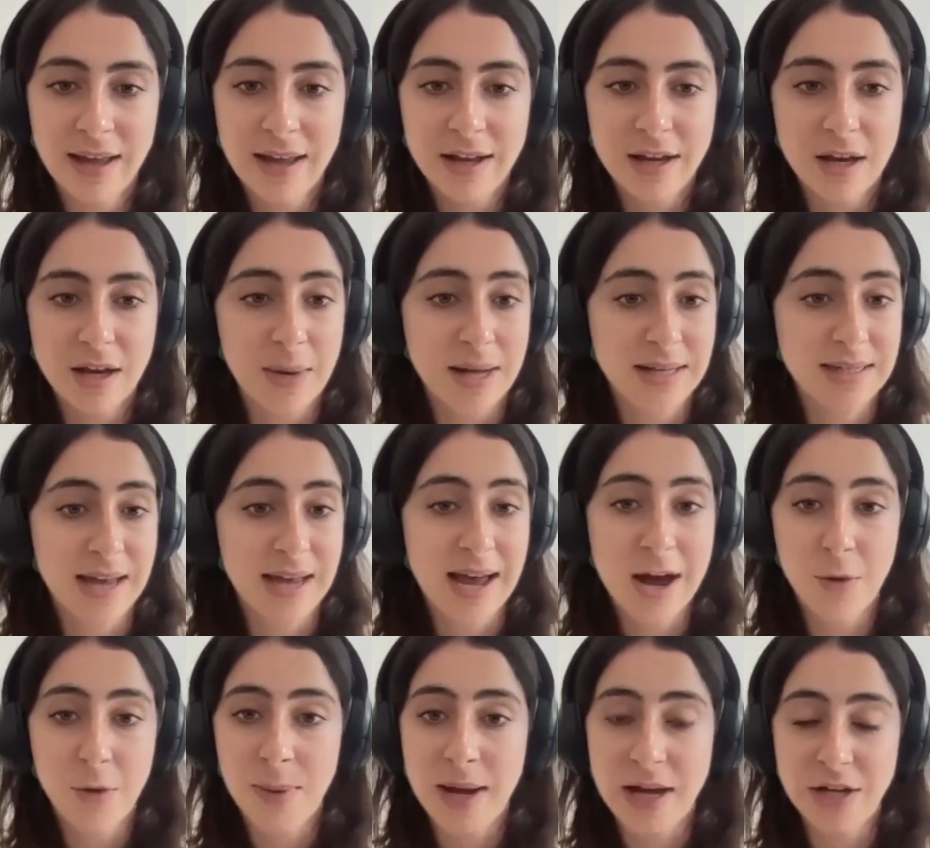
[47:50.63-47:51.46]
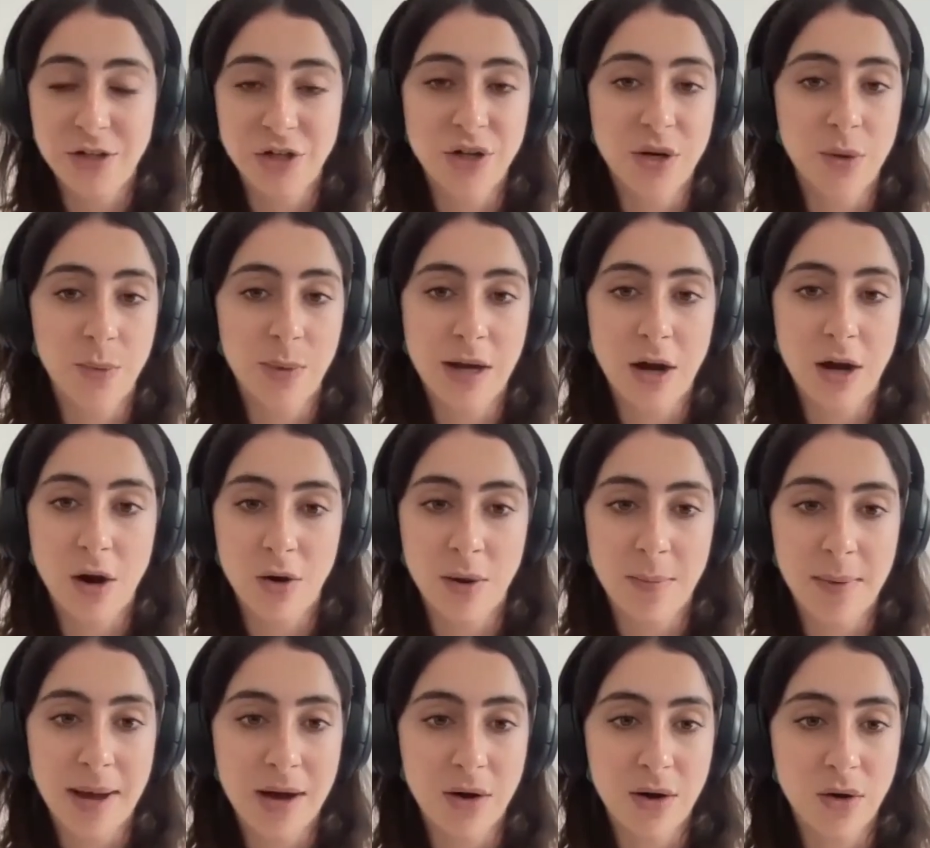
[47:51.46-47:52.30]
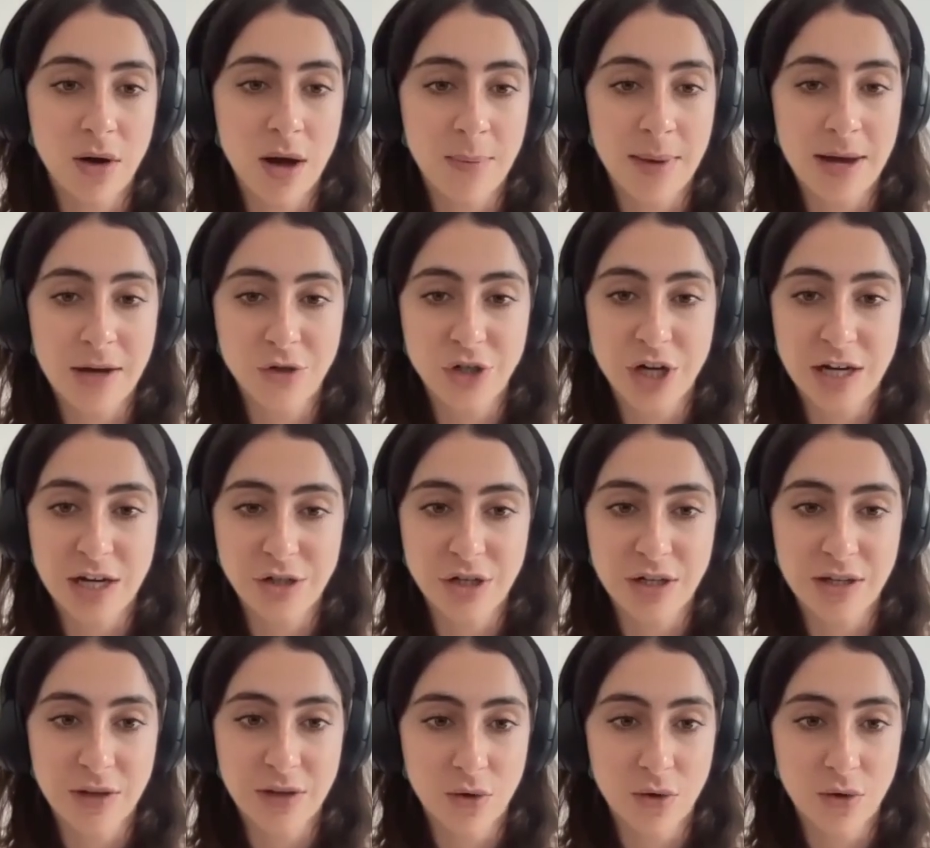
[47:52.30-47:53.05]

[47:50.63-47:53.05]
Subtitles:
no matter how passionate we are about changing